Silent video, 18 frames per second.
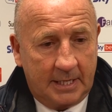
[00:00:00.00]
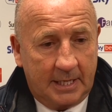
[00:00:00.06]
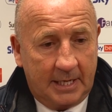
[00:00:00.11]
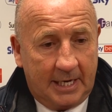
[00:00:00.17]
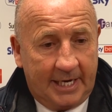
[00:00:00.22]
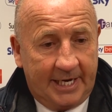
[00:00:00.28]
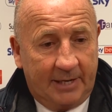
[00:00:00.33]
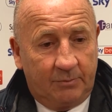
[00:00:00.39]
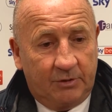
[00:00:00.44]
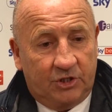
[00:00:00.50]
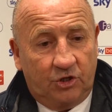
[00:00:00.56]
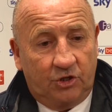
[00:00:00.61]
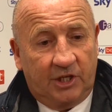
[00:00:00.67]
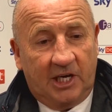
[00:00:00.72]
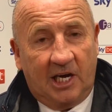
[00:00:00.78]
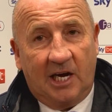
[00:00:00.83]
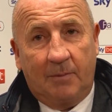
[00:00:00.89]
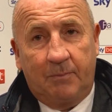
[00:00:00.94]
then we do
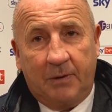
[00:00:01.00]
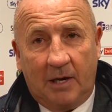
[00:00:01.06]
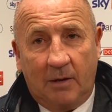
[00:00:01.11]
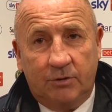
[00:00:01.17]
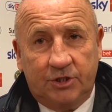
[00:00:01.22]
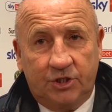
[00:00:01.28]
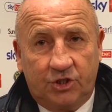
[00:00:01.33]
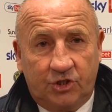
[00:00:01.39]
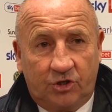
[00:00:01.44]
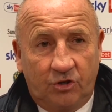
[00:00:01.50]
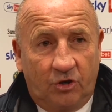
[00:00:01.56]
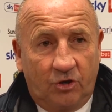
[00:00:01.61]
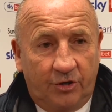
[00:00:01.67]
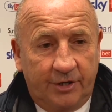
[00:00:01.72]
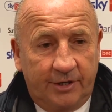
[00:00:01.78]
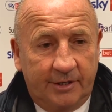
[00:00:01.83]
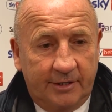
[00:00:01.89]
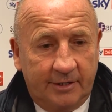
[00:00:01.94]
the hard part, which is
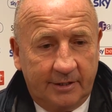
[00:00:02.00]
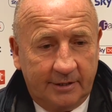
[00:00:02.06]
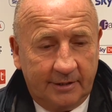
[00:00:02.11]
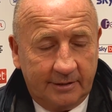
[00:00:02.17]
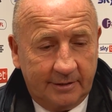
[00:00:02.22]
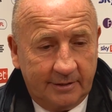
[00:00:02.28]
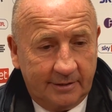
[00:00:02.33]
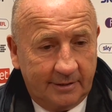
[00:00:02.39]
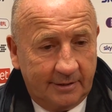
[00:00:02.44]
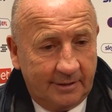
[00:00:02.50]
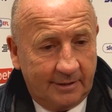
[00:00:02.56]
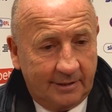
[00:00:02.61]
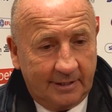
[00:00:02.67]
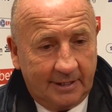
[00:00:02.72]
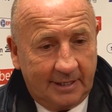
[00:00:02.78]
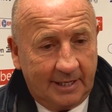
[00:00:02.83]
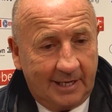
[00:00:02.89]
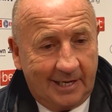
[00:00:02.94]
scoring.
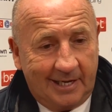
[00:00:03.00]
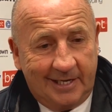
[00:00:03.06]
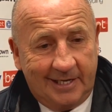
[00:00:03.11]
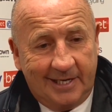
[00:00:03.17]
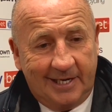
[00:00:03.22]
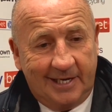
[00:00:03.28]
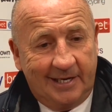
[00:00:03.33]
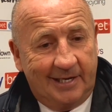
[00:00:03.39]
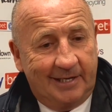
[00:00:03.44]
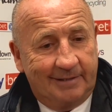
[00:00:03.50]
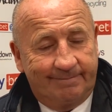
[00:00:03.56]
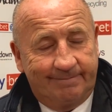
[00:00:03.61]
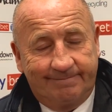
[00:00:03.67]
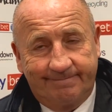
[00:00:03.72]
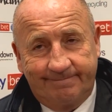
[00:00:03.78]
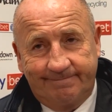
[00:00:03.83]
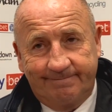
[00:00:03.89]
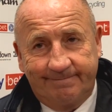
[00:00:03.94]
And
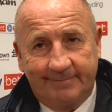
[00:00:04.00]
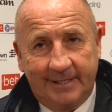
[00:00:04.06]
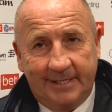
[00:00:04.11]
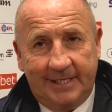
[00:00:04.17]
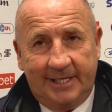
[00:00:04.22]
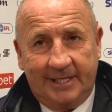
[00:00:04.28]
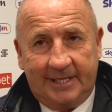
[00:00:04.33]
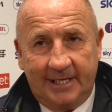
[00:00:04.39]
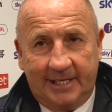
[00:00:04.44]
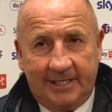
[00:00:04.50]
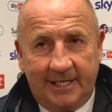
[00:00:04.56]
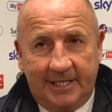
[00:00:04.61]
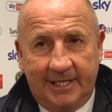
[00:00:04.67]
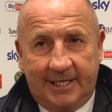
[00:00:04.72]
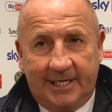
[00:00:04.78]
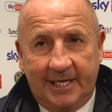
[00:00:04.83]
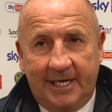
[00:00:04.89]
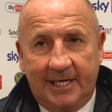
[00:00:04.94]
you think that
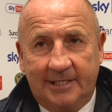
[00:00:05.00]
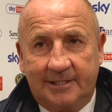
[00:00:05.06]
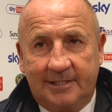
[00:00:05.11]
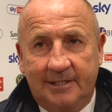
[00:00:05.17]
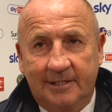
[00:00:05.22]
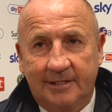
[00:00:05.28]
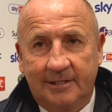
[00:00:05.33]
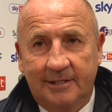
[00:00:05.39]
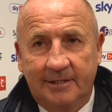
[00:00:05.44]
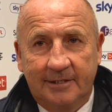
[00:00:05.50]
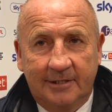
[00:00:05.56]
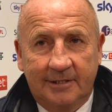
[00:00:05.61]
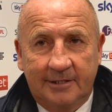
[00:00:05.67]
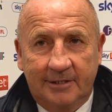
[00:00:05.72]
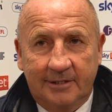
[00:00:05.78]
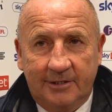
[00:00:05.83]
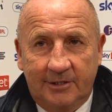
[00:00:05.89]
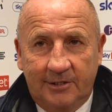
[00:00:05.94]
you're cursed.
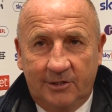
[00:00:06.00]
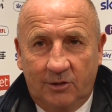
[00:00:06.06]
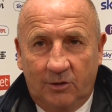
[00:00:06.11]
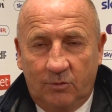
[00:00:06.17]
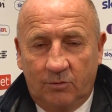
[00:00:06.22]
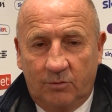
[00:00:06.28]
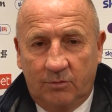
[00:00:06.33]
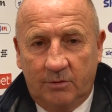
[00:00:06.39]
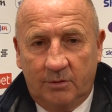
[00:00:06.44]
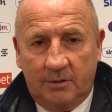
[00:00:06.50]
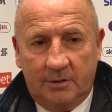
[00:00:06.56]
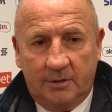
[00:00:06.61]
You know,